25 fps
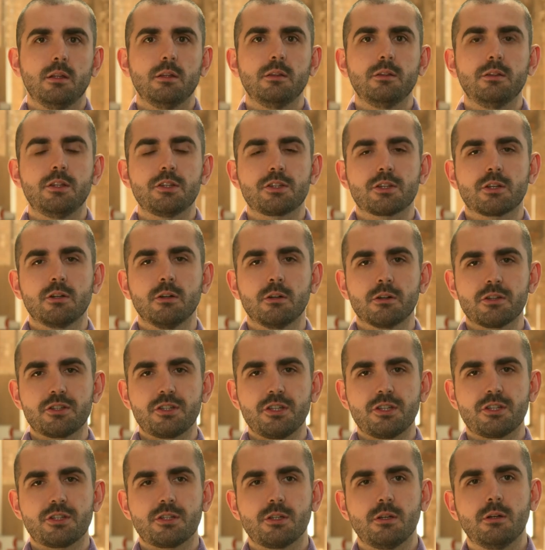This course
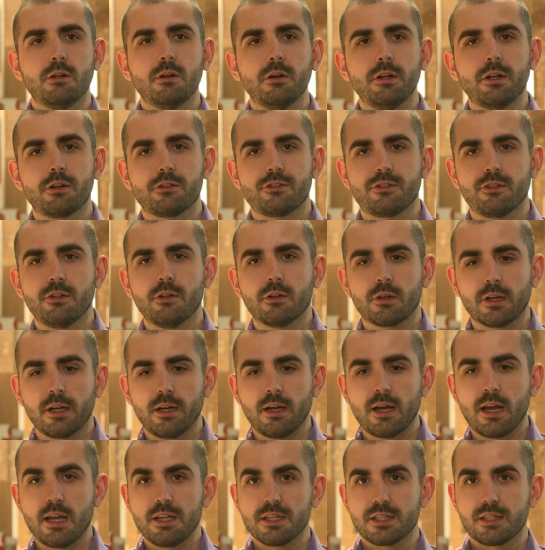is so
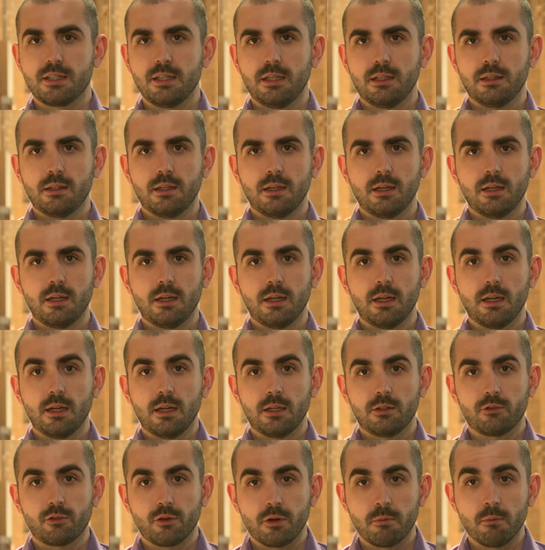organized in
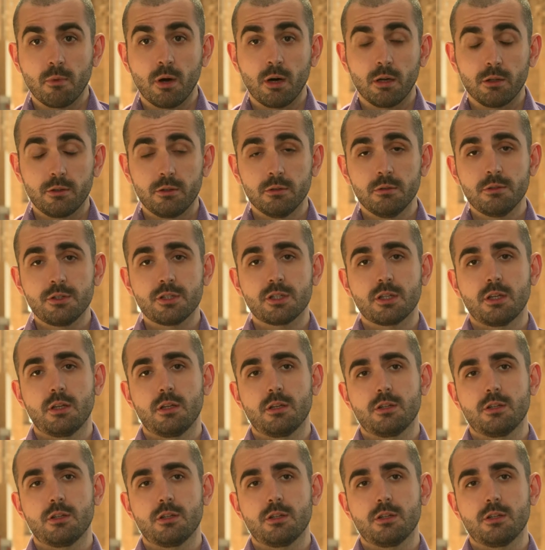three modules.